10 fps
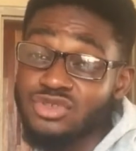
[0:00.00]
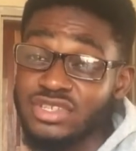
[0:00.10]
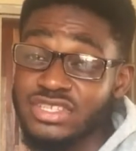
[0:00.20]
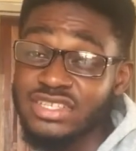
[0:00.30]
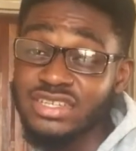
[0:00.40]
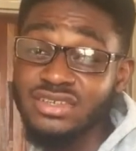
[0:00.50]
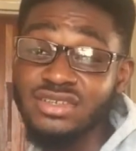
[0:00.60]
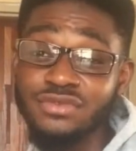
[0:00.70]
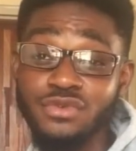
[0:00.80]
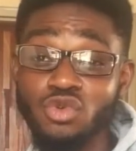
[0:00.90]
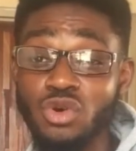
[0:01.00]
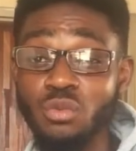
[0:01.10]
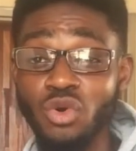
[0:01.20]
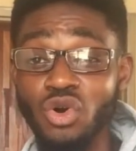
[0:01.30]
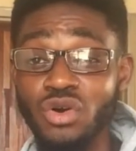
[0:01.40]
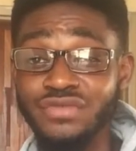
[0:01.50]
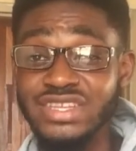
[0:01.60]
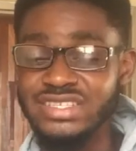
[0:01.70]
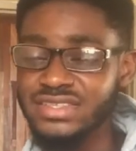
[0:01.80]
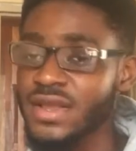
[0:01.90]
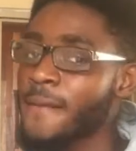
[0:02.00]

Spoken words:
to this channel if you want more of this.